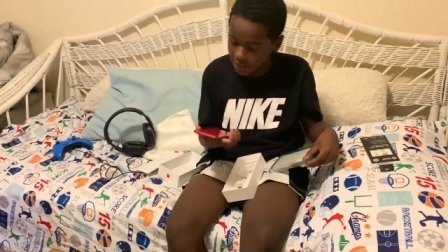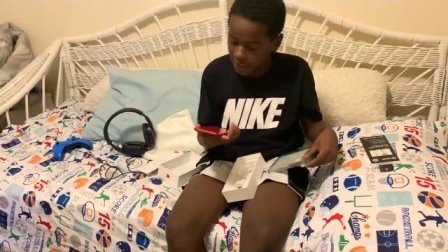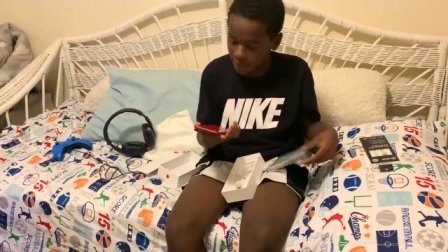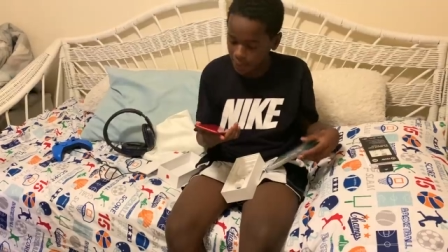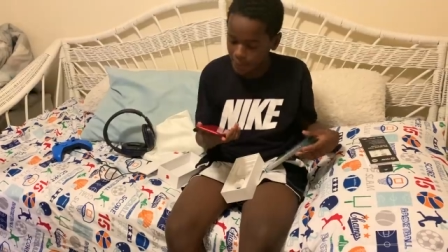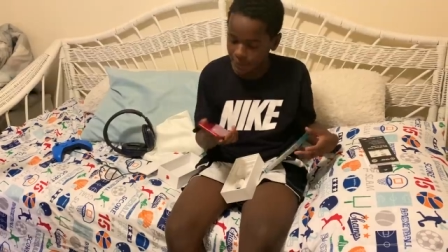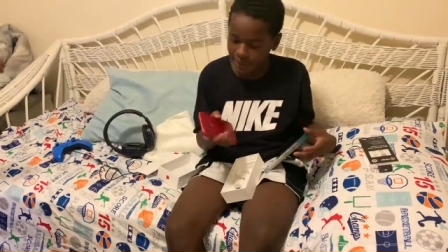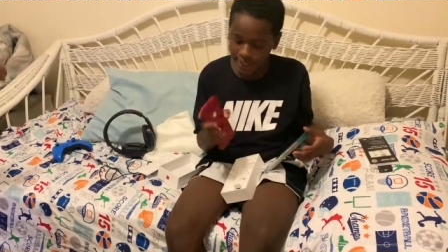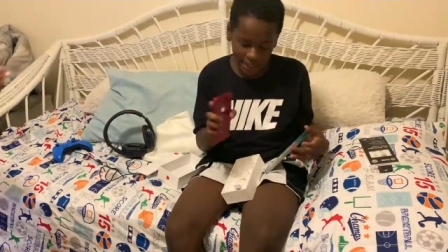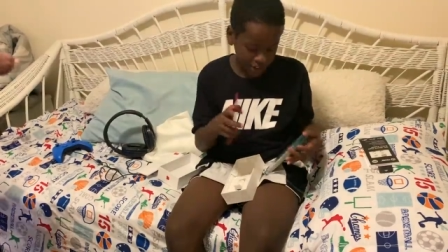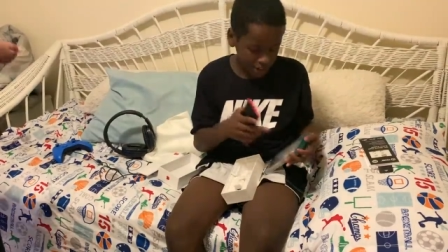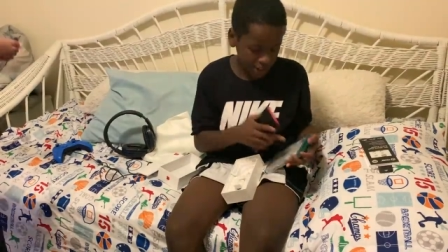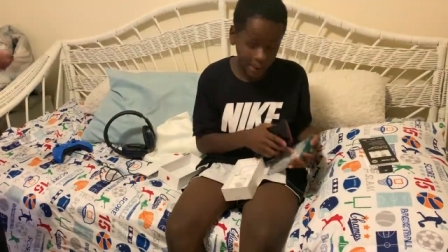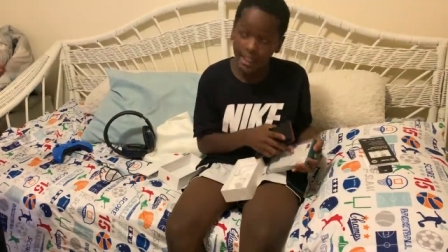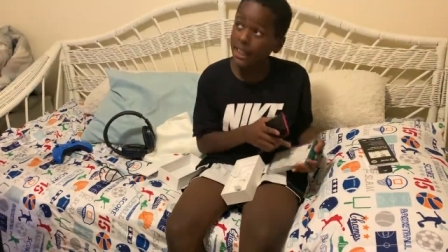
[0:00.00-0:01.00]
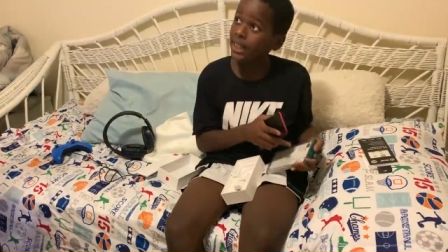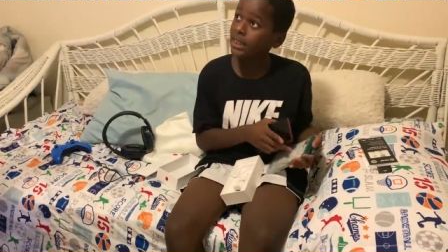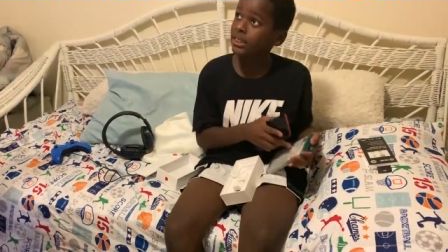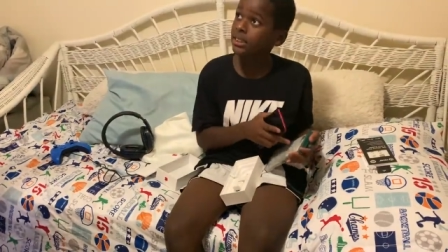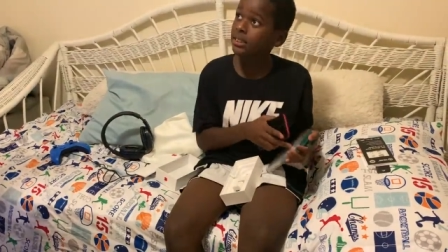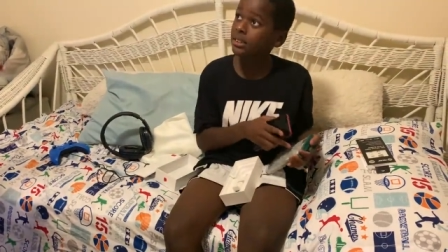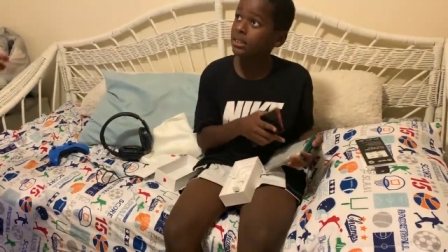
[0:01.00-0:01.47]
like a protection
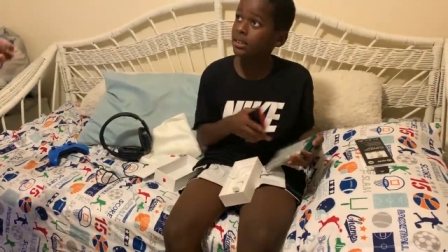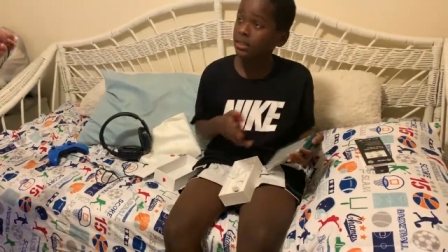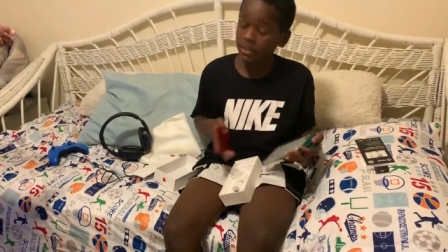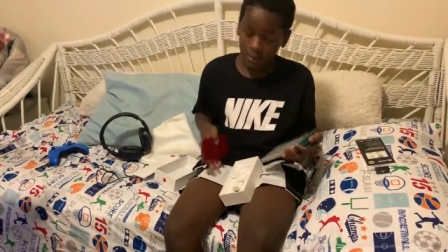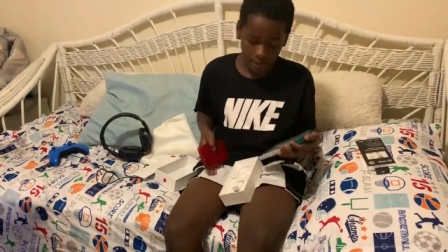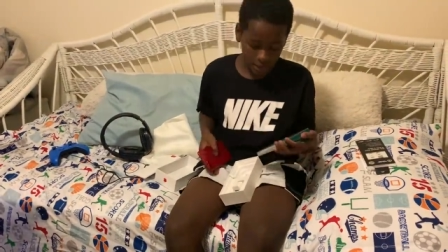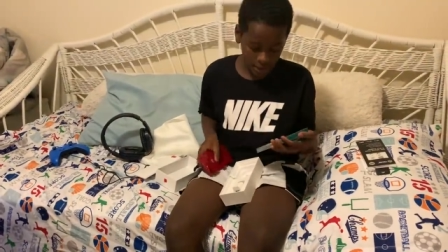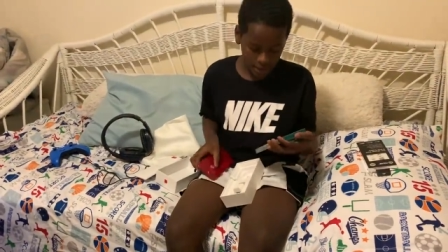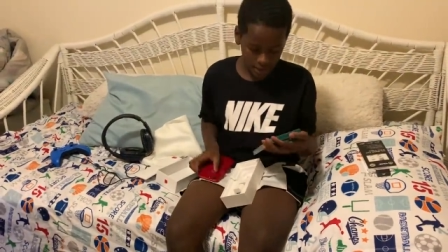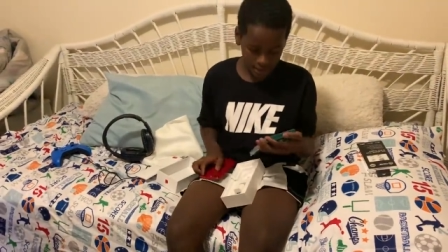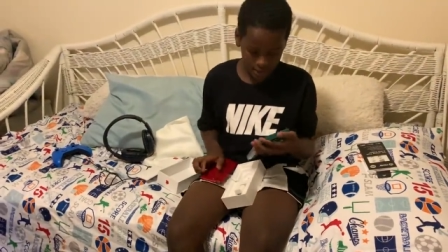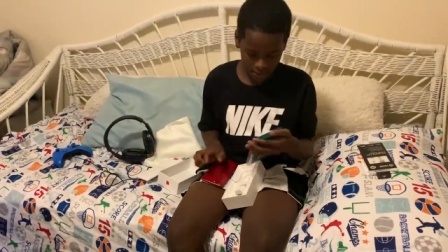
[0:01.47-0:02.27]
case. Yeah, yeah. Okay. Make sure